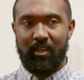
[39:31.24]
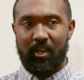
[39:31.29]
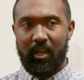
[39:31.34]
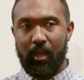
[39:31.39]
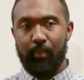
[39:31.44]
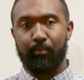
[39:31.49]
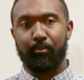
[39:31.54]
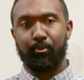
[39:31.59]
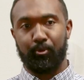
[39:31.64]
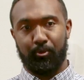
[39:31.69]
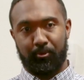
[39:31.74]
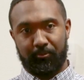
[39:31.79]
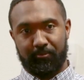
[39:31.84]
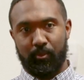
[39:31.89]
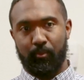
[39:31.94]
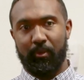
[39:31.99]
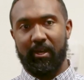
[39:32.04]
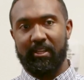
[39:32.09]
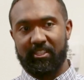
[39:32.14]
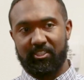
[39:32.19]
improve the
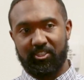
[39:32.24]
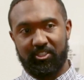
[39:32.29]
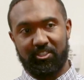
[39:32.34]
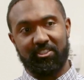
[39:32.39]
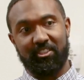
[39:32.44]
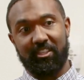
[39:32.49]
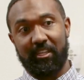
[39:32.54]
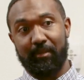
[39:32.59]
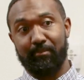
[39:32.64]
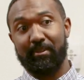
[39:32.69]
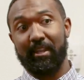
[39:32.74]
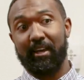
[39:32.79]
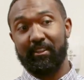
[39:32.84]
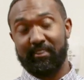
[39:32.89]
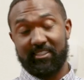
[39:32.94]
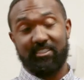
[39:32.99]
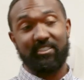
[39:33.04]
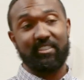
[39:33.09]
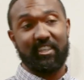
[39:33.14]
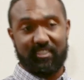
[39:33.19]
way that you sleep. Now,
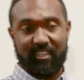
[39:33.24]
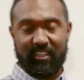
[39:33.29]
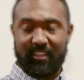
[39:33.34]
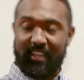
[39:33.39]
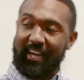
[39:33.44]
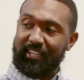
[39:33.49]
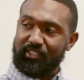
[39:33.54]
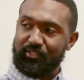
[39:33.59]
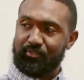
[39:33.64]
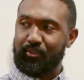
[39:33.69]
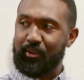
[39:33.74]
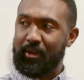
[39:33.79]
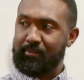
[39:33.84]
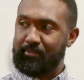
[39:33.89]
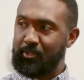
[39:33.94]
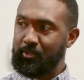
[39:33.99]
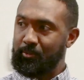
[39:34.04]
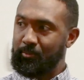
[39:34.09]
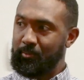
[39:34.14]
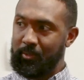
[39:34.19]
this doesn't last
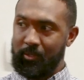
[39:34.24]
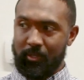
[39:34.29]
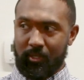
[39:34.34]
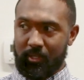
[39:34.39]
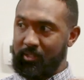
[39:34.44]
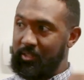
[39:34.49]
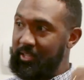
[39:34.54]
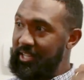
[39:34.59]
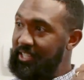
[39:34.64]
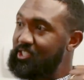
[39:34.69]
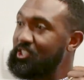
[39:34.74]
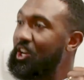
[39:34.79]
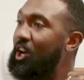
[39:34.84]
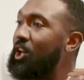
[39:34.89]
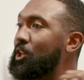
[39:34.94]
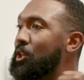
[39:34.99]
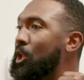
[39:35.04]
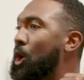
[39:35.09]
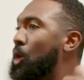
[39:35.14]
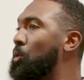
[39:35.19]
forever. This
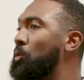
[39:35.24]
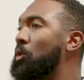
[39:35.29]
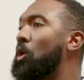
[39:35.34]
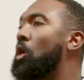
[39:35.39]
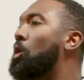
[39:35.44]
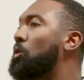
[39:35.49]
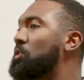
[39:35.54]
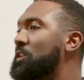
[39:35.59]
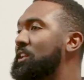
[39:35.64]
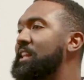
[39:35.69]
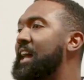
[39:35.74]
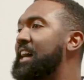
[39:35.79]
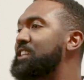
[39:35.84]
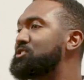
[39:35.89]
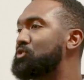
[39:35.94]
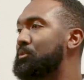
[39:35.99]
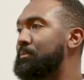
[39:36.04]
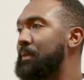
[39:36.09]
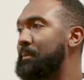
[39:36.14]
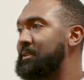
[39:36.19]
alone only lasts
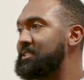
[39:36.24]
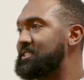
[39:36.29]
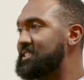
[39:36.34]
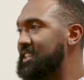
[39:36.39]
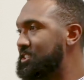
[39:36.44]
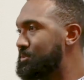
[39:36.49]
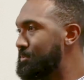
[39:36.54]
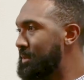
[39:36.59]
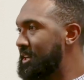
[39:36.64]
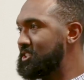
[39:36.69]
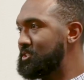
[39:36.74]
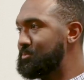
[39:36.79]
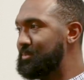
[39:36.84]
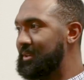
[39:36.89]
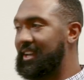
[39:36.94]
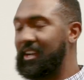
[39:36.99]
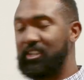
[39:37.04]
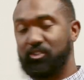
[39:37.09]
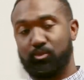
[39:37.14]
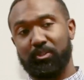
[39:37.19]
for maybe 6 months
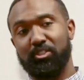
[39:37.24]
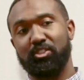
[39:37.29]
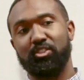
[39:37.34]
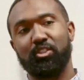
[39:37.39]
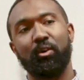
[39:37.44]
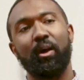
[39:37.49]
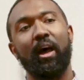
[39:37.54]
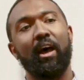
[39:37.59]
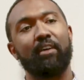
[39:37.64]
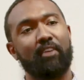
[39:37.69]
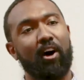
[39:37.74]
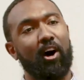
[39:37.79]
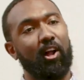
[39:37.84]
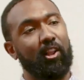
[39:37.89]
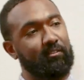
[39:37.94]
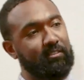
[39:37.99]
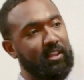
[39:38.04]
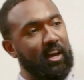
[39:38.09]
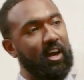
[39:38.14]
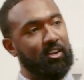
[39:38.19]
because we still have all
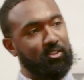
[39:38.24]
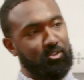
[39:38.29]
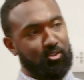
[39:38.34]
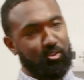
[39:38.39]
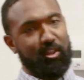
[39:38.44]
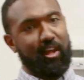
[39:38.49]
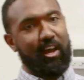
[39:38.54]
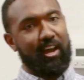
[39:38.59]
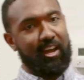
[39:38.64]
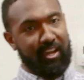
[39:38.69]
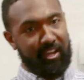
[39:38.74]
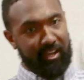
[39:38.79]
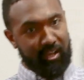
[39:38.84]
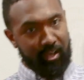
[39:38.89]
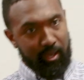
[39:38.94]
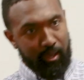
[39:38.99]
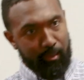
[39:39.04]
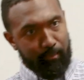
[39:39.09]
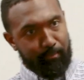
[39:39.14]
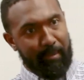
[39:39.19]
of the underlying
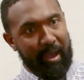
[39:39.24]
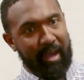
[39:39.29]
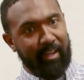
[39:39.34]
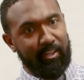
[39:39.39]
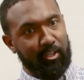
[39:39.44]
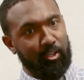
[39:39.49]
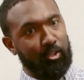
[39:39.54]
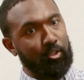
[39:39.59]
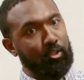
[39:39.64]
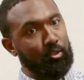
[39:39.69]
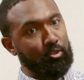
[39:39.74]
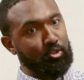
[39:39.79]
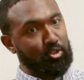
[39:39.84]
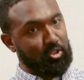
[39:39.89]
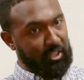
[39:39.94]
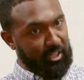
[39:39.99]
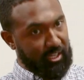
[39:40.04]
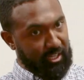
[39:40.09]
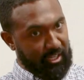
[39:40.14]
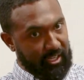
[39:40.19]

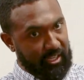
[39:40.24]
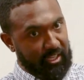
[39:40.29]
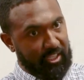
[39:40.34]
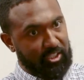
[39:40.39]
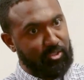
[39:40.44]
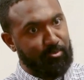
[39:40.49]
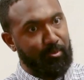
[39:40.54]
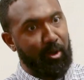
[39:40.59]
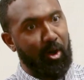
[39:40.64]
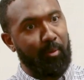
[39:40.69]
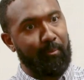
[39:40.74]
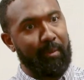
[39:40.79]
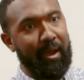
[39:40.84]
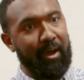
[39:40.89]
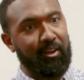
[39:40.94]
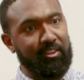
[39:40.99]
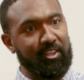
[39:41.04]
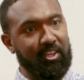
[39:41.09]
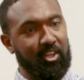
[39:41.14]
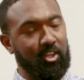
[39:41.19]
malocclusion and the small
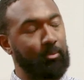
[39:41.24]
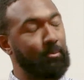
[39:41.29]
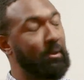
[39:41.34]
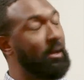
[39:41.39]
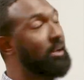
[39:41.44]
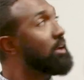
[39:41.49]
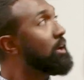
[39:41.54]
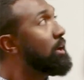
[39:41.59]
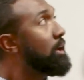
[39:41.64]
mouth here. But